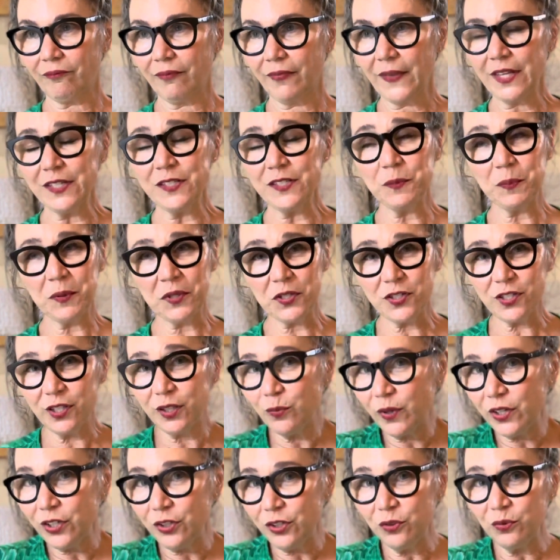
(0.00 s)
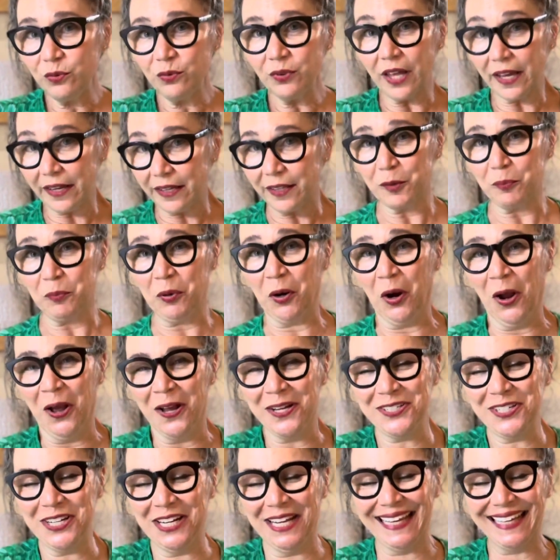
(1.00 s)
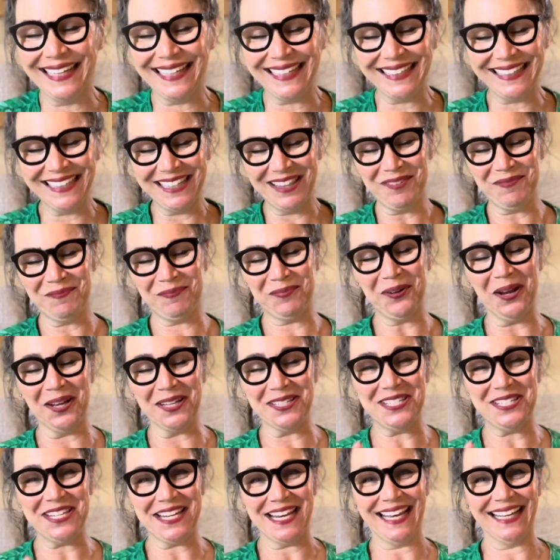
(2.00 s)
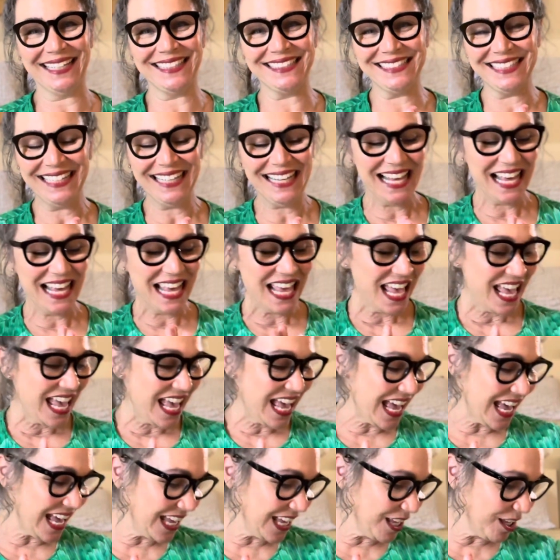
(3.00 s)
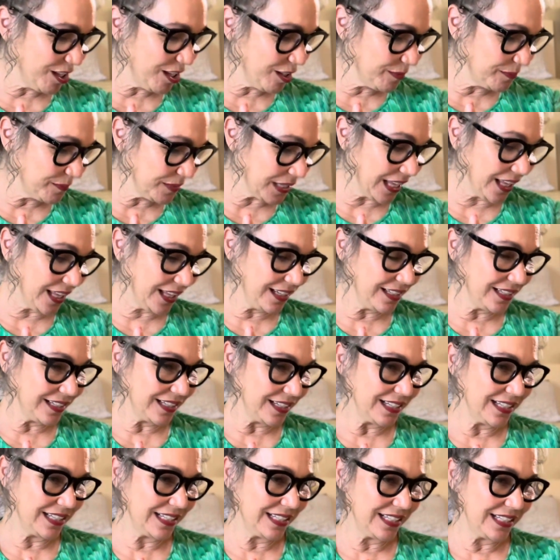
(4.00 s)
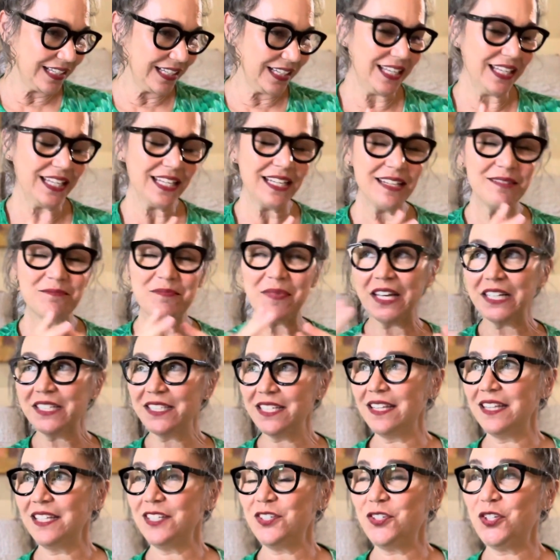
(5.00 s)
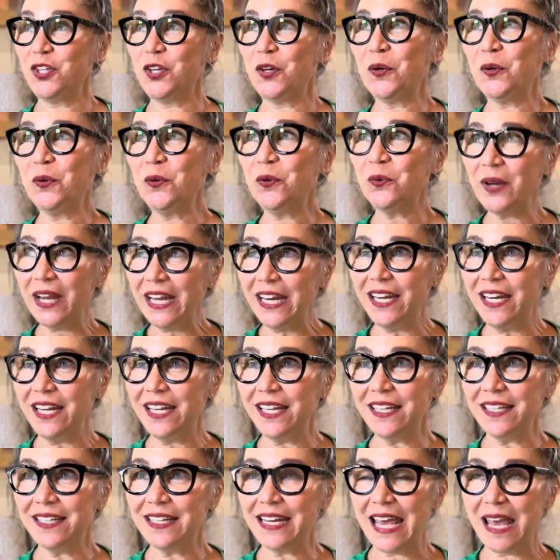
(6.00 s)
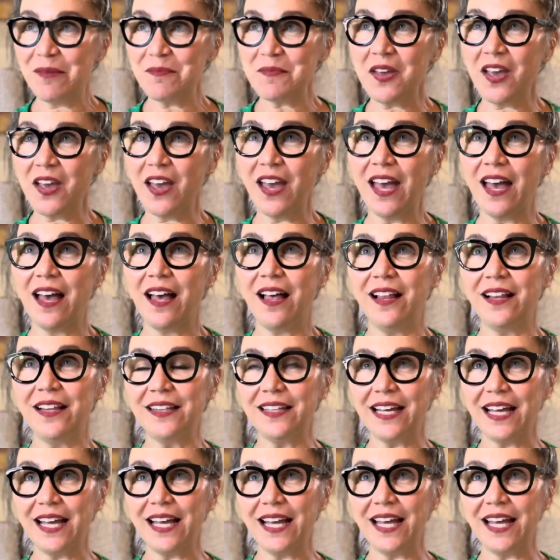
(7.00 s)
especially when you like the project. And again, back to the Geo Gradient MCal,